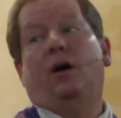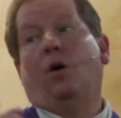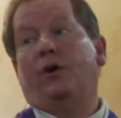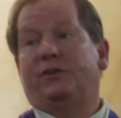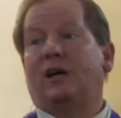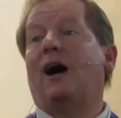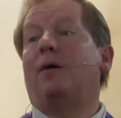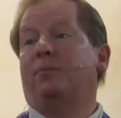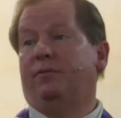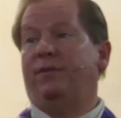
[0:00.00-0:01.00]
on
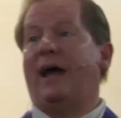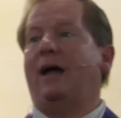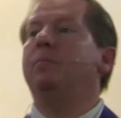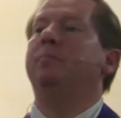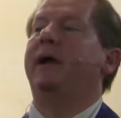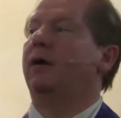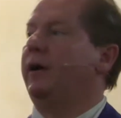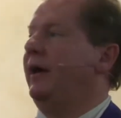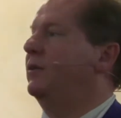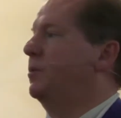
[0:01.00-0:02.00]
top of that,
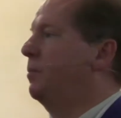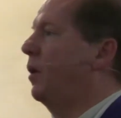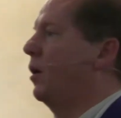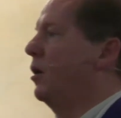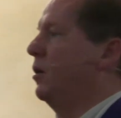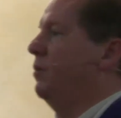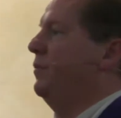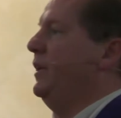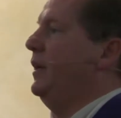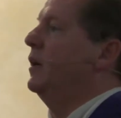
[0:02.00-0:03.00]
Mary is a part of
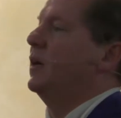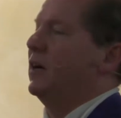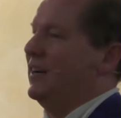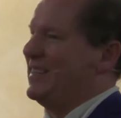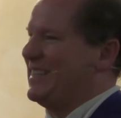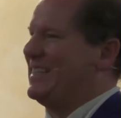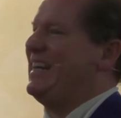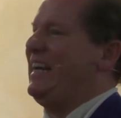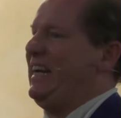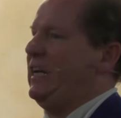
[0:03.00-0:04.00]
the
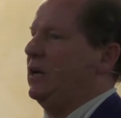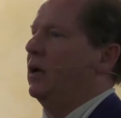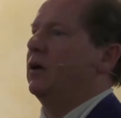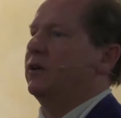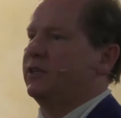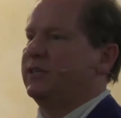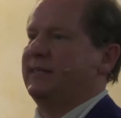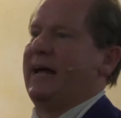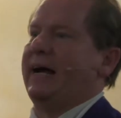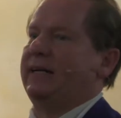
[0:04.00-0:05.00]
Essene
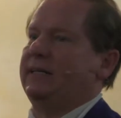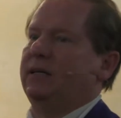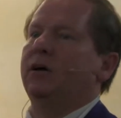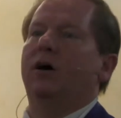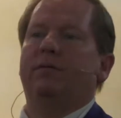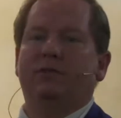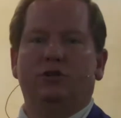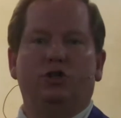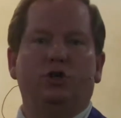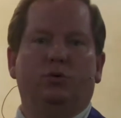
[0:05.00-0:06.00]
sect of the
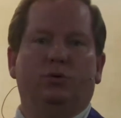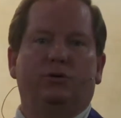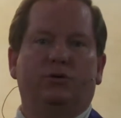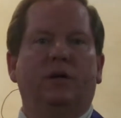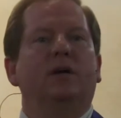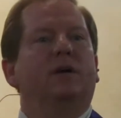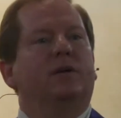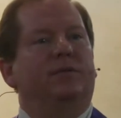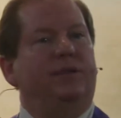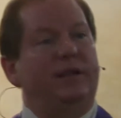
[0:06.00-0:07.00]
Jews.
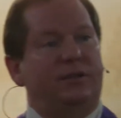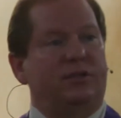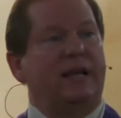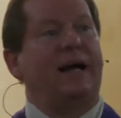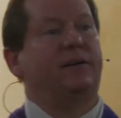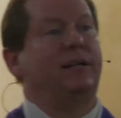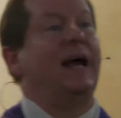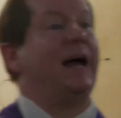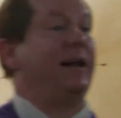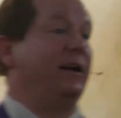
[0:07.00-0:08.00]
This sect
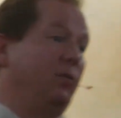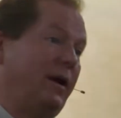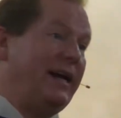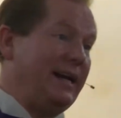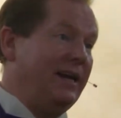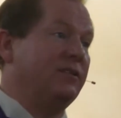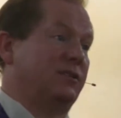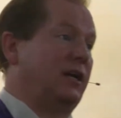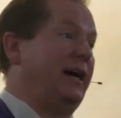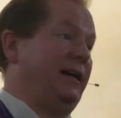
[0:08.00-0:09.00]
had a great
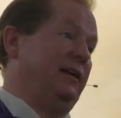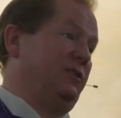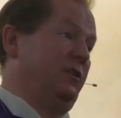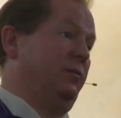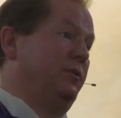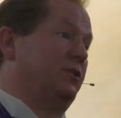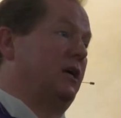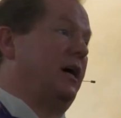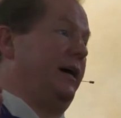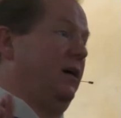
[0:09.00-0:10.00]
insight into the
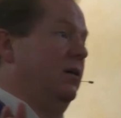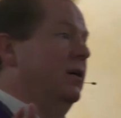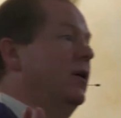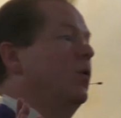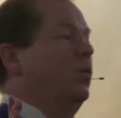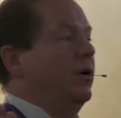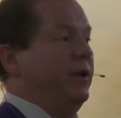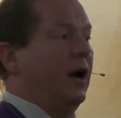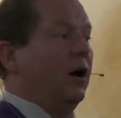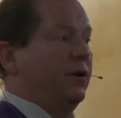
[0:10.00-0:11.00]
Messiah, where
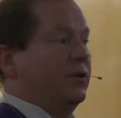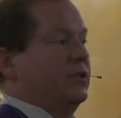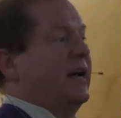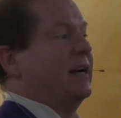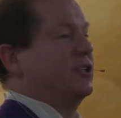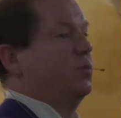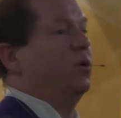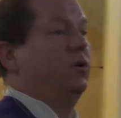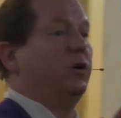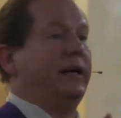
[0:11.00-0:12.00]
the other sects
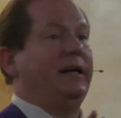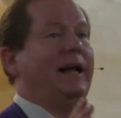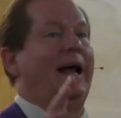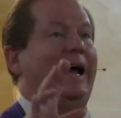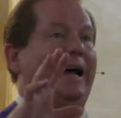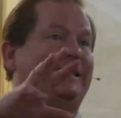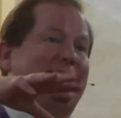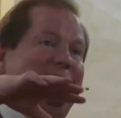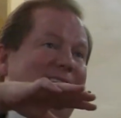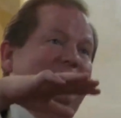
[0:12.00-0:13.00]
were looking
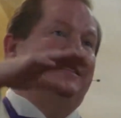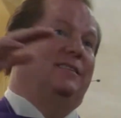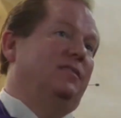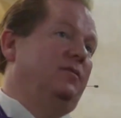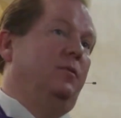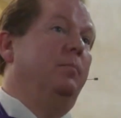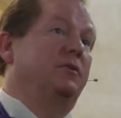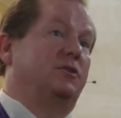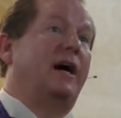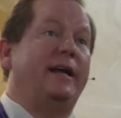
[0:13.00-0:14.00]
at the
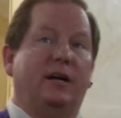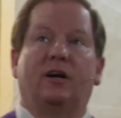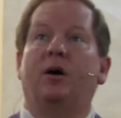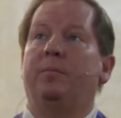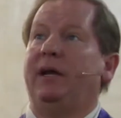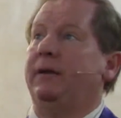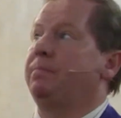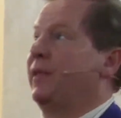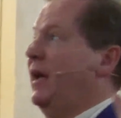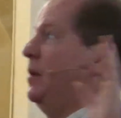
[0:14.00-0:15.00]
Messiah coming
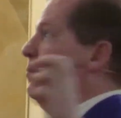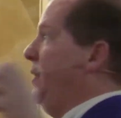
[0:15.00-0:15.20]
and